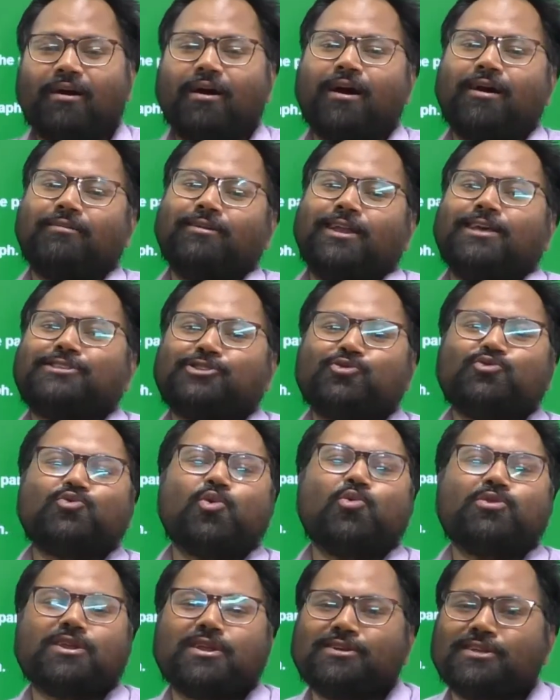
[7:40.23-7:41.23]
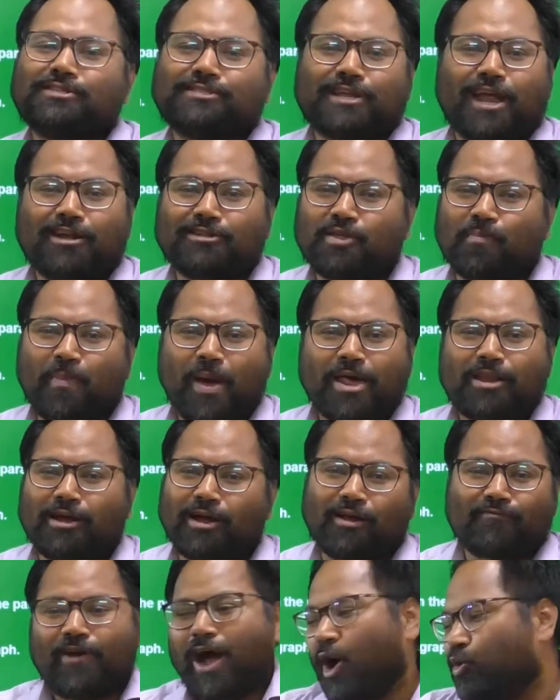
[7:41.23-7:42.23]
Unless you don't understand the paragraph,